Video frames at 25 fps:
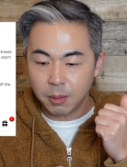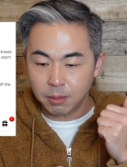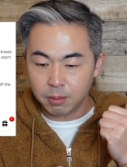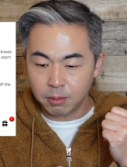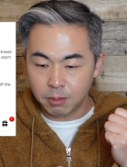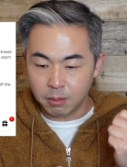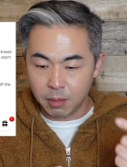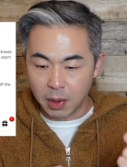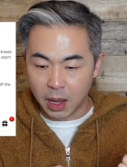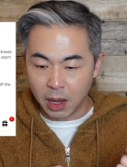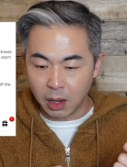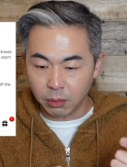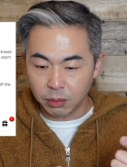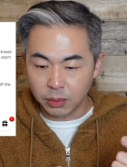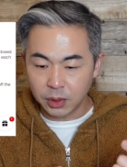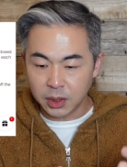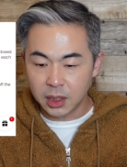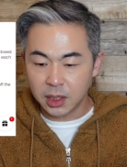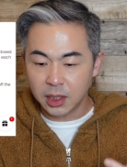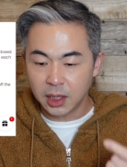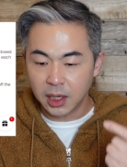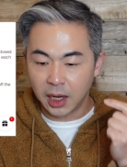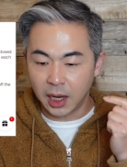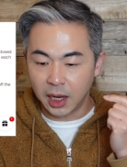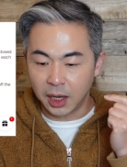
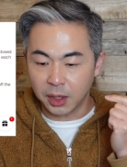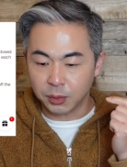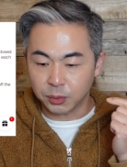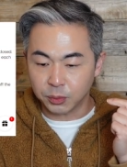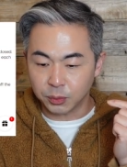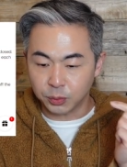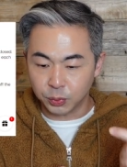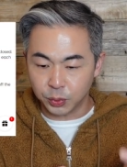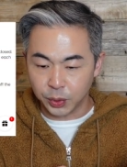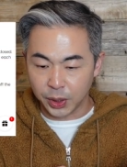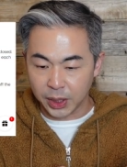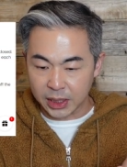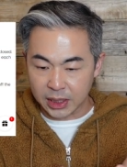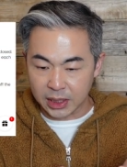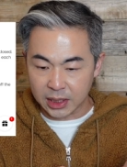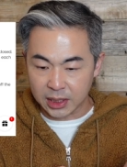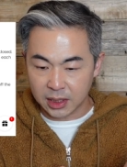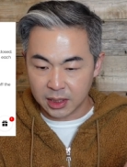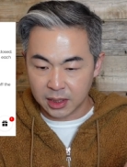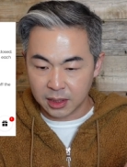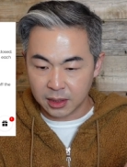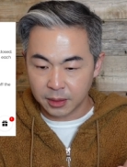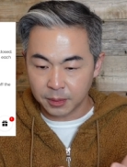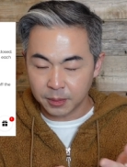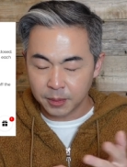melt and
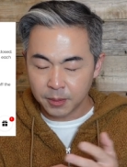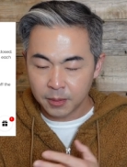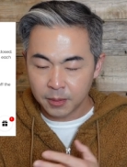rinse